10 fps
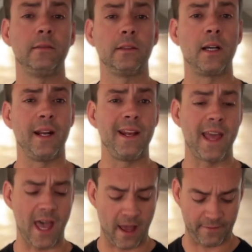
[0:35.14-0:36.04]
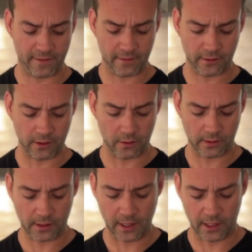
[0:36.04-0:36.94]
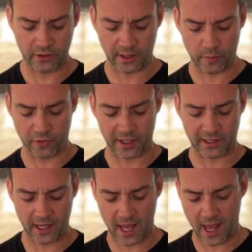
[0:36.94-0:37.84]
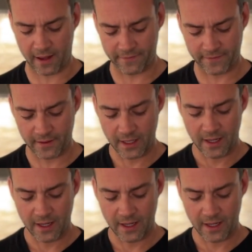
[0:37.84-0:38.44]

cut it in half. So cut a chicken breast in half.